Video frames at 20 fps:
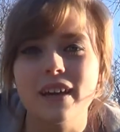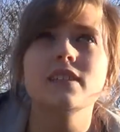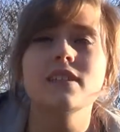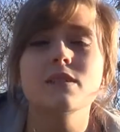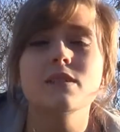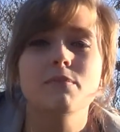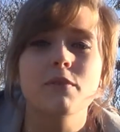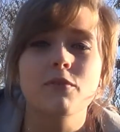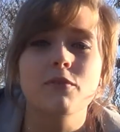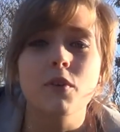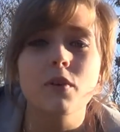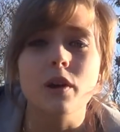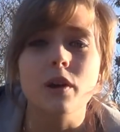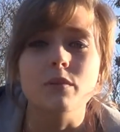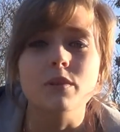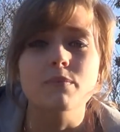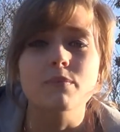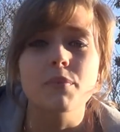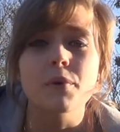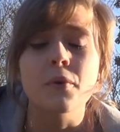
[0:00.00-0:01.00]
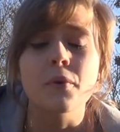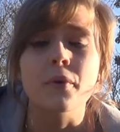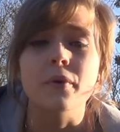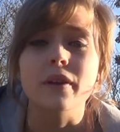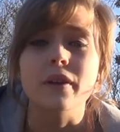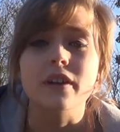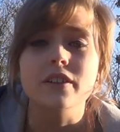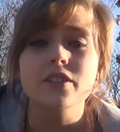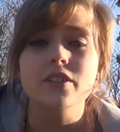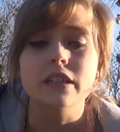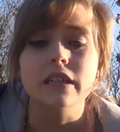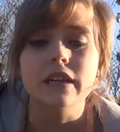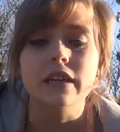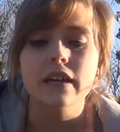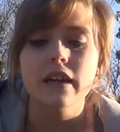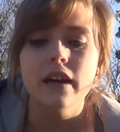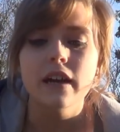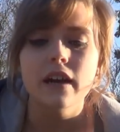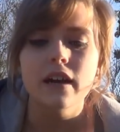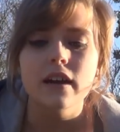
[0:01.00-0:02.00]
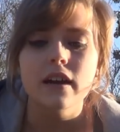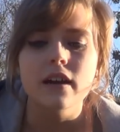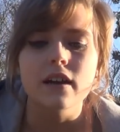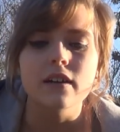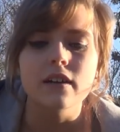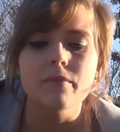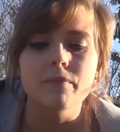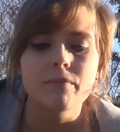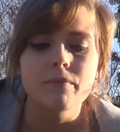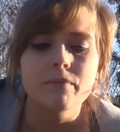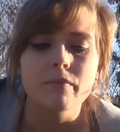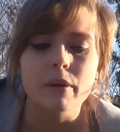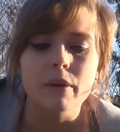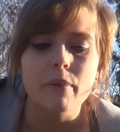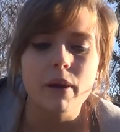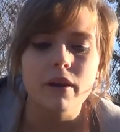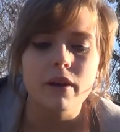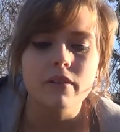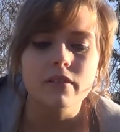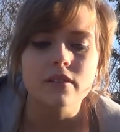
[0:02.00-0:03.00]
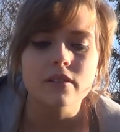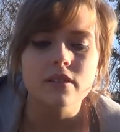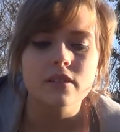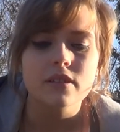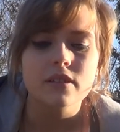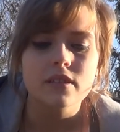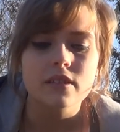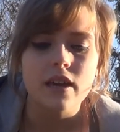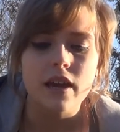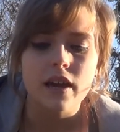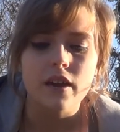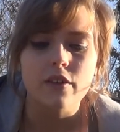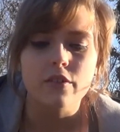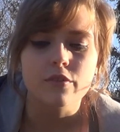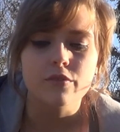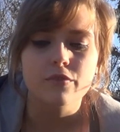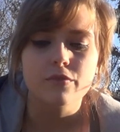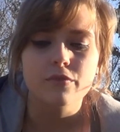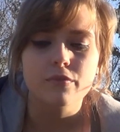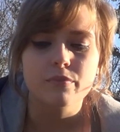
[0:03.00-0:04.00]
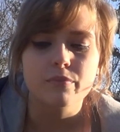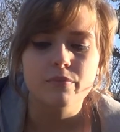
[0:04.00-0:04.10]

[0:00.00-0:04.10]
Since before I was born, actually, my parents have